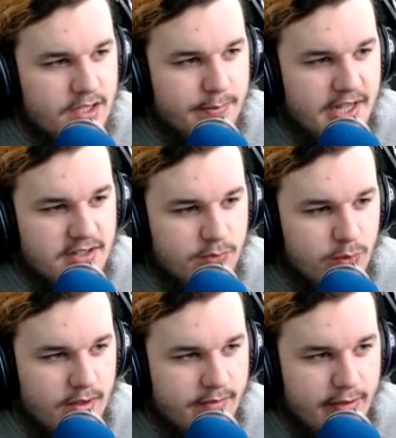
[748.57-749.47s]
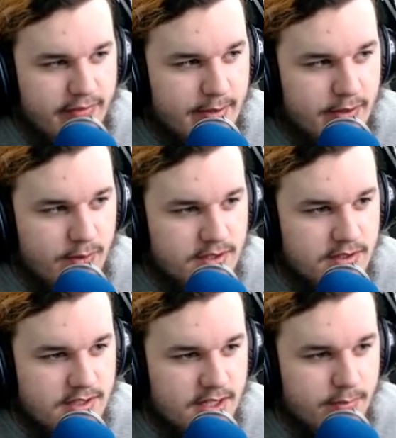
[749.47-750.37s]
Depends on what, if my family wants to
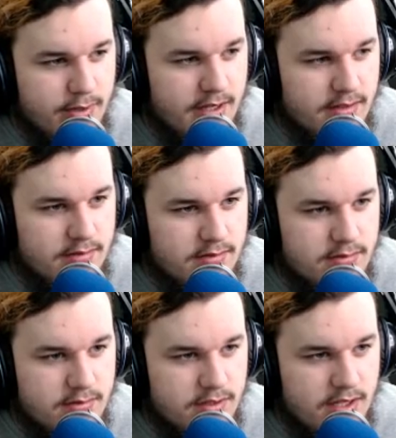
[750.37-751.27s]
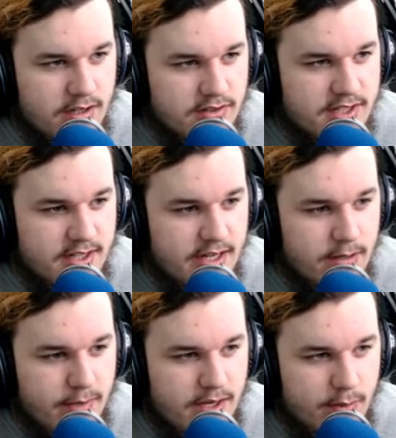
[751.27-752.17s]
celebrate it on Sunday or
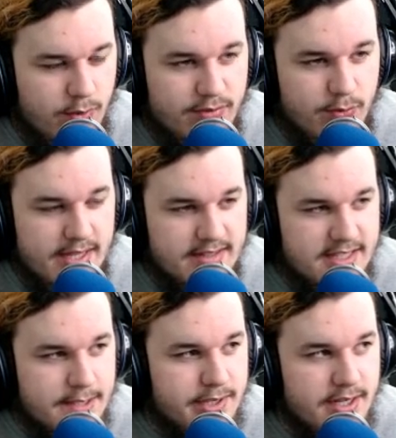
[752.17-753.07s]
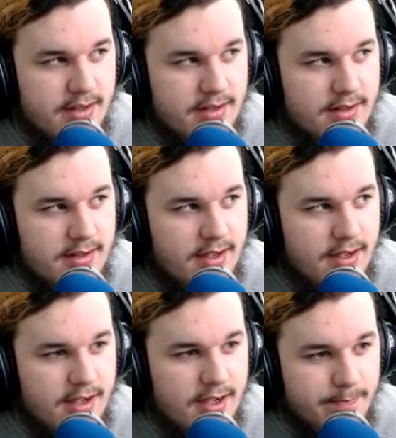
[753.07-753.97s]
Monday. We'll have to wait and see. But
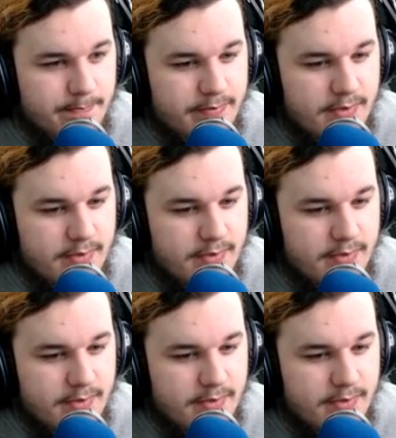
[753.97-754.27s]
um,